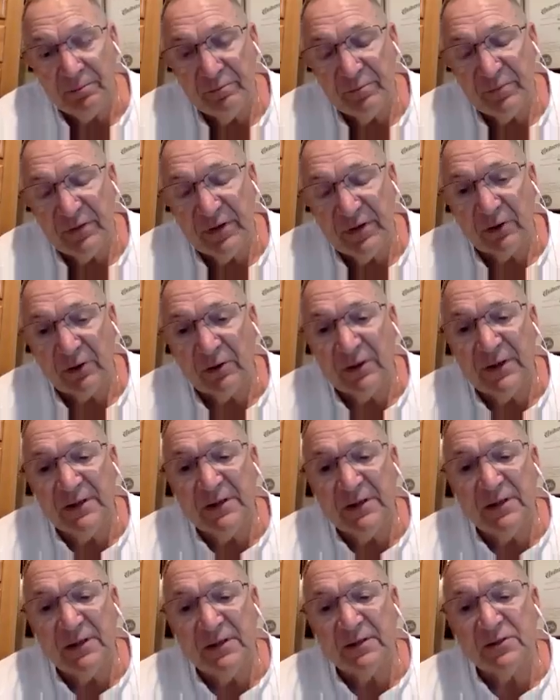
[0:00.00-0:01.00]
There he
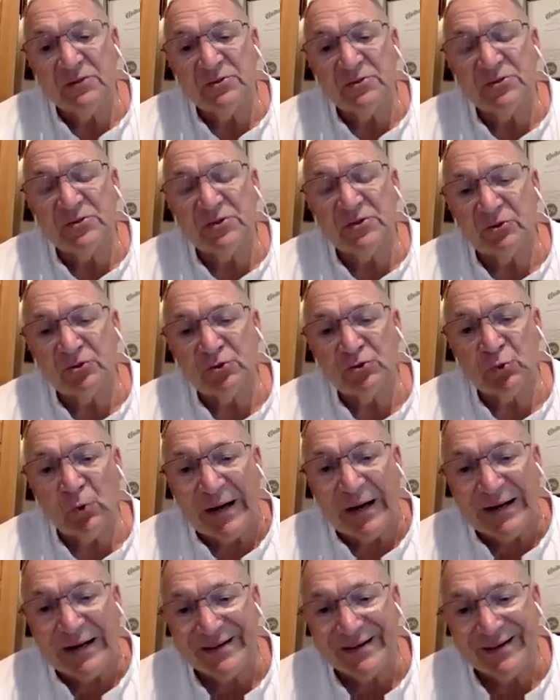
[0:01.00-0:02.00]
is. There's
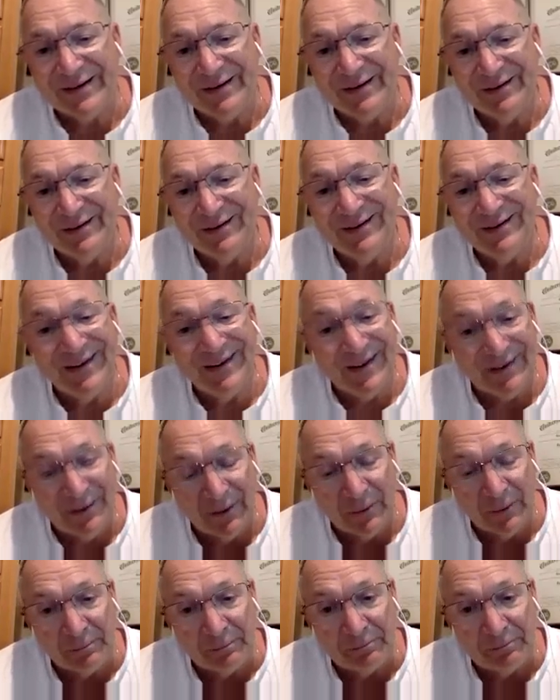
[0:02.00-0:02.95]
Randy. Get him.